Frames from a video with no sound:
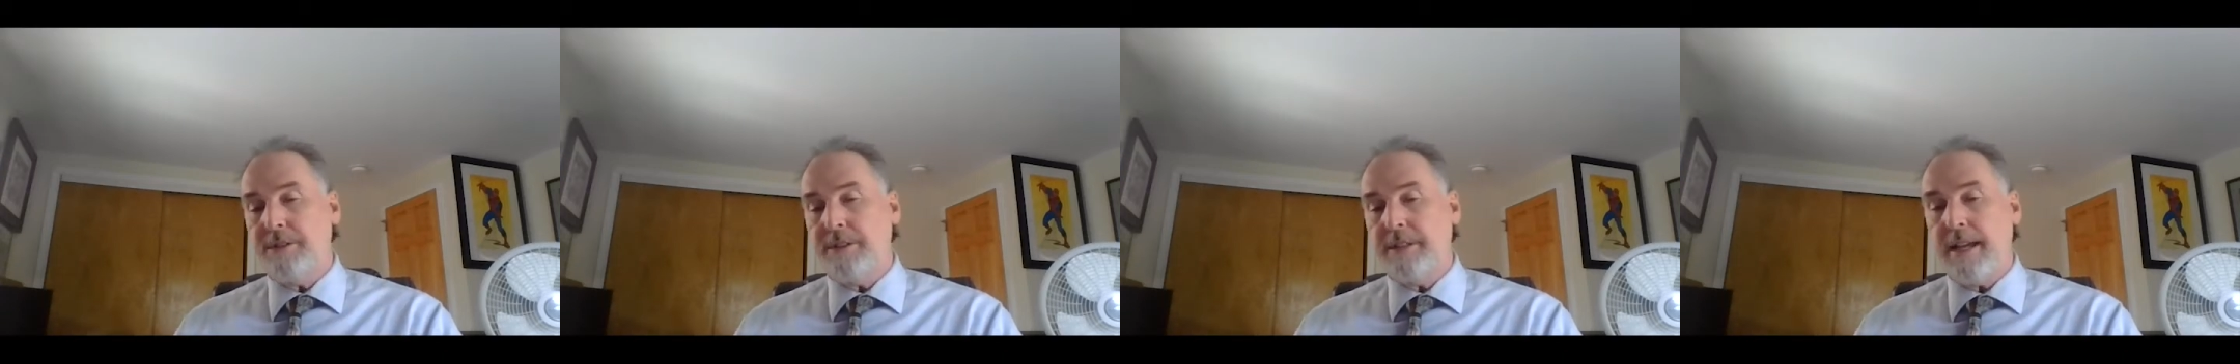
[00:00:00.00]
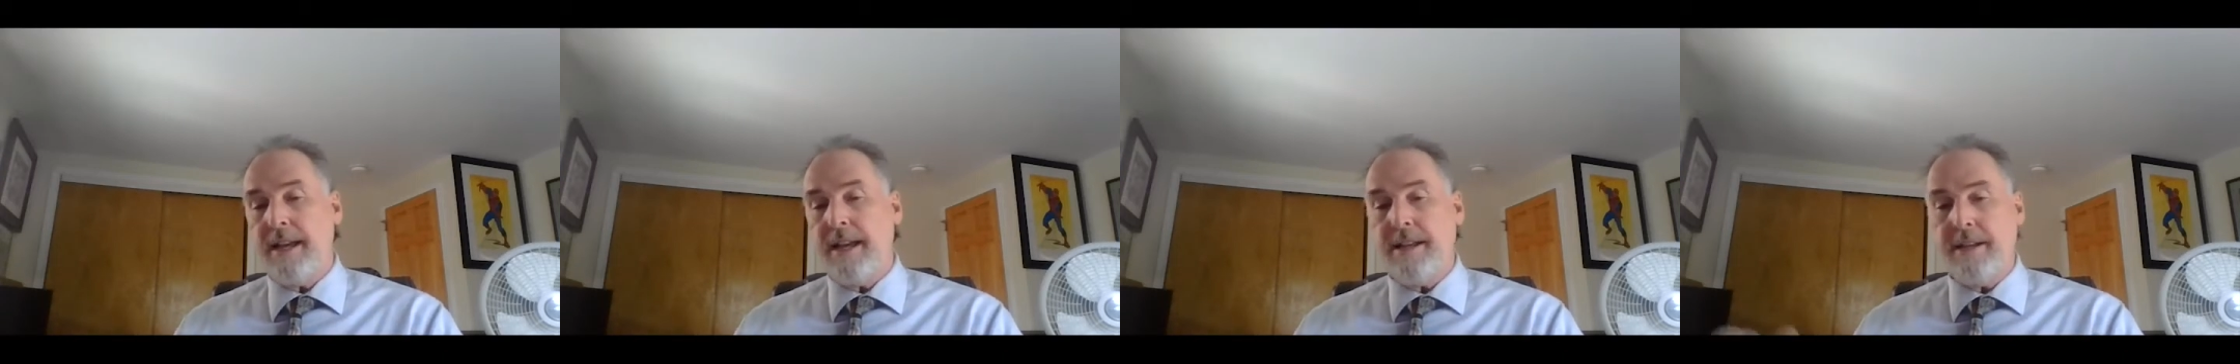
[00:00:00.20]

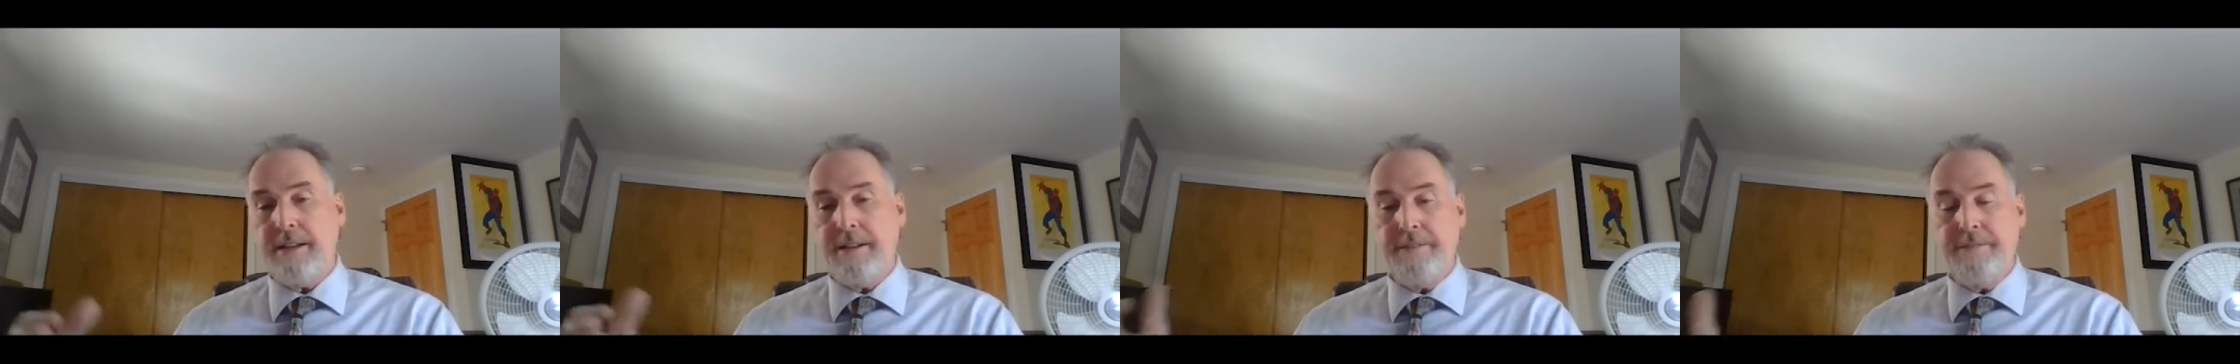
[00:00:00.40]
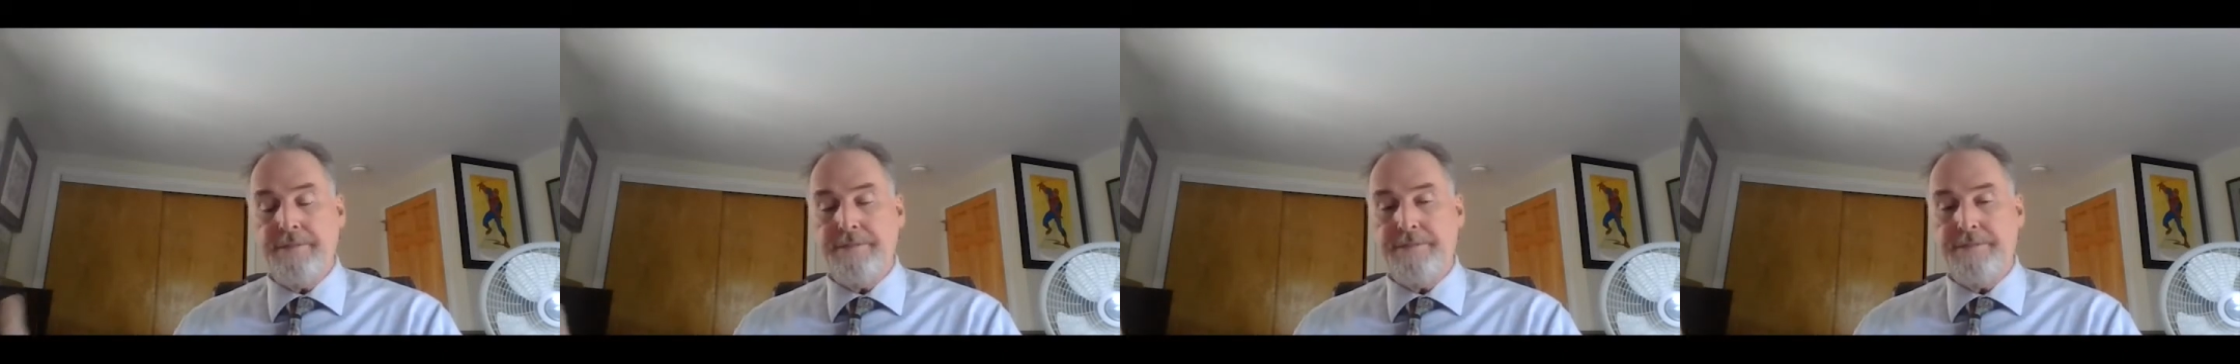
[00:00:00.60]

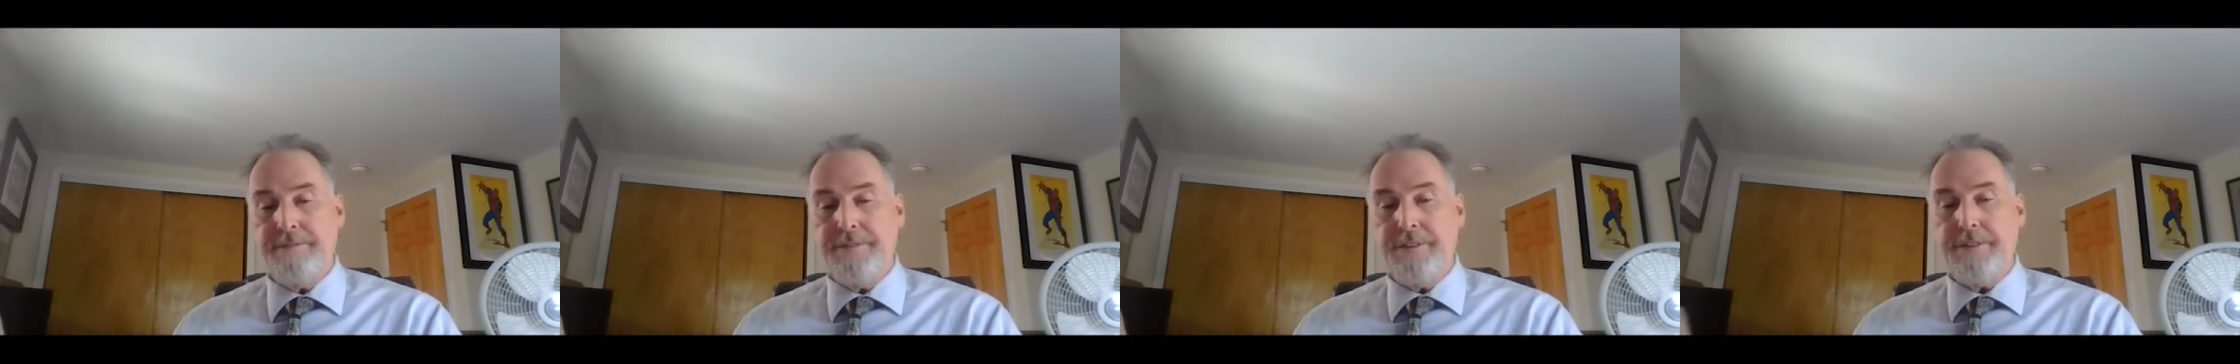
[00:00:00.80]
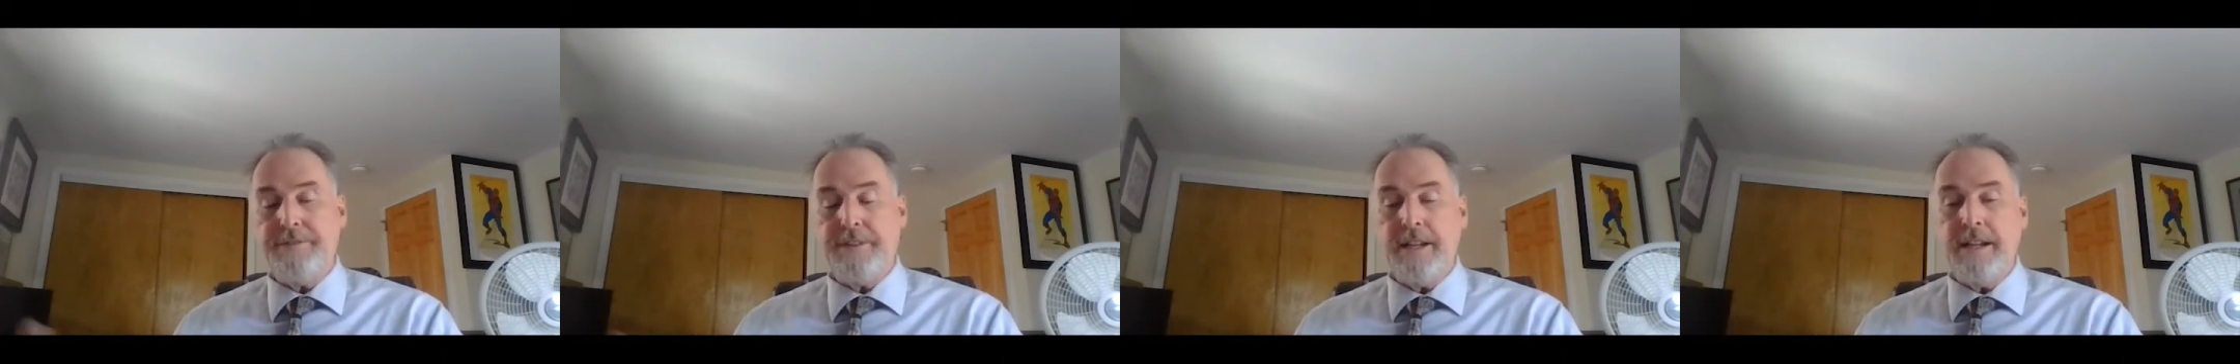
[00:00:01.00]
10,
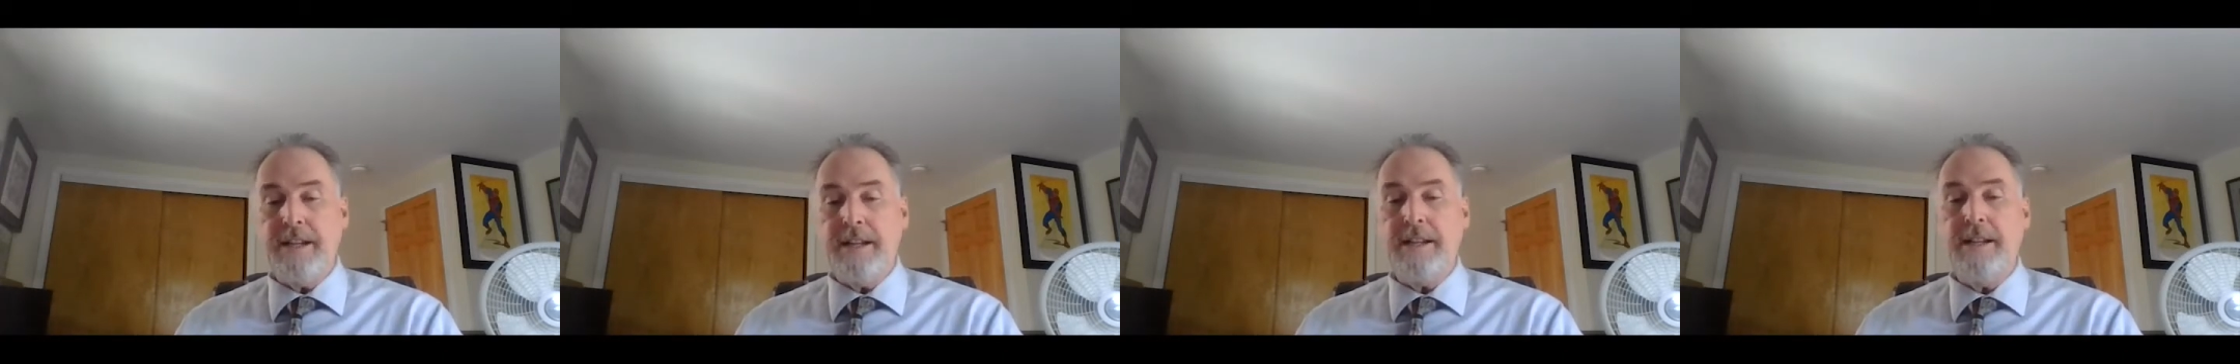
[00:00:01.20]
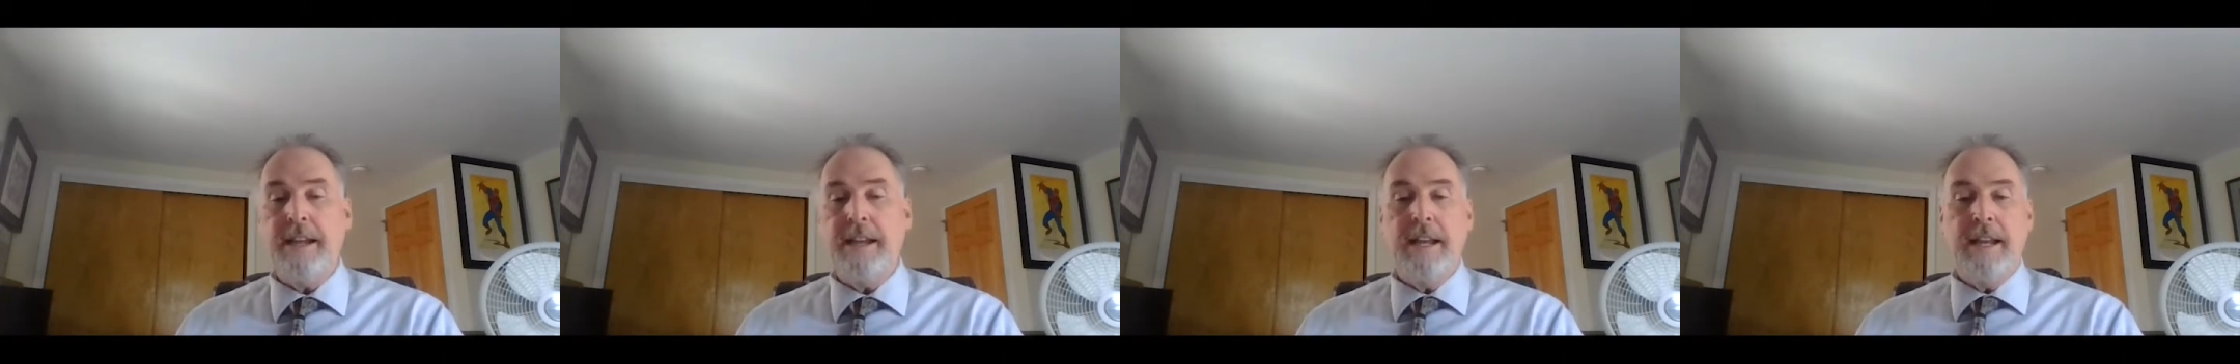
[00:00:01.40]

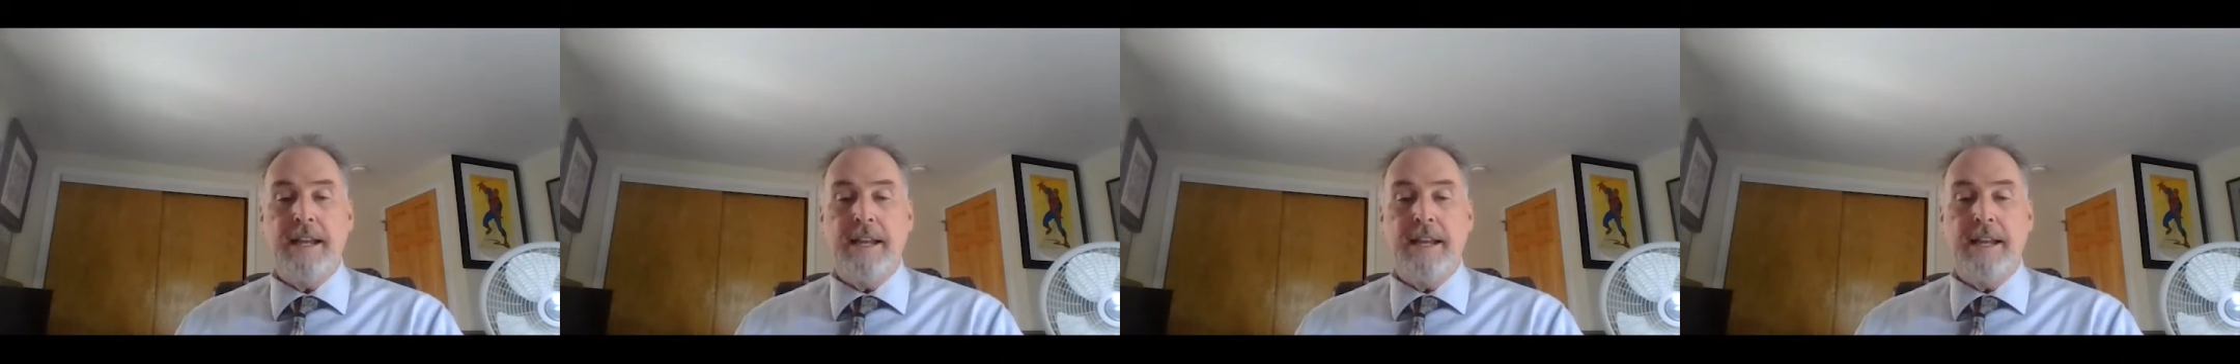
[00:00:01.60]
15,